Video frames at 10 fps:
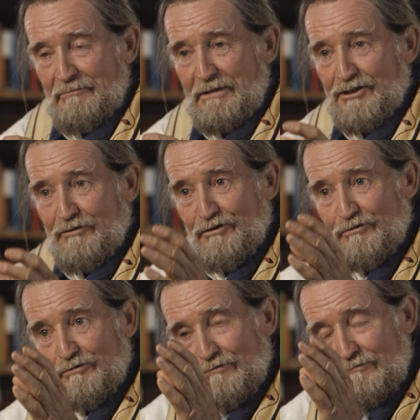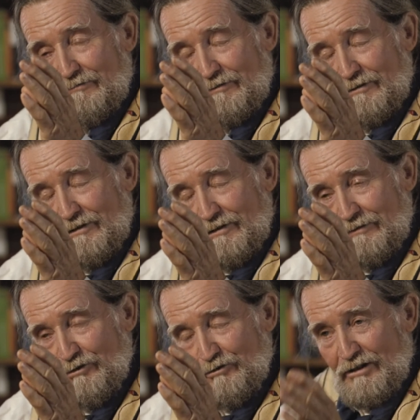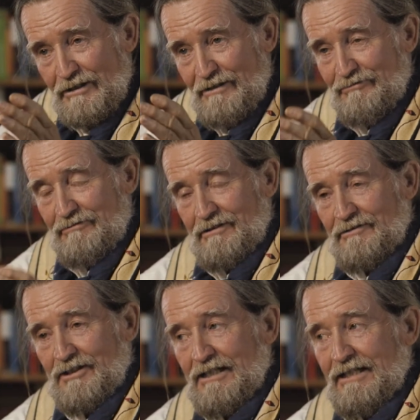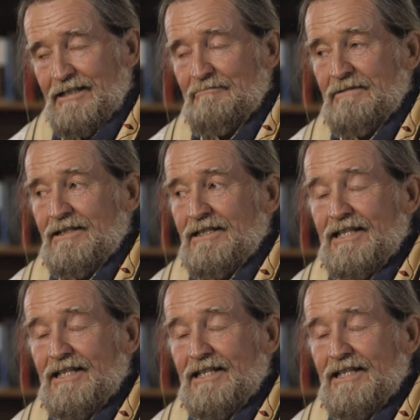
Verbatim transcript: Because if you if you deliver on the claim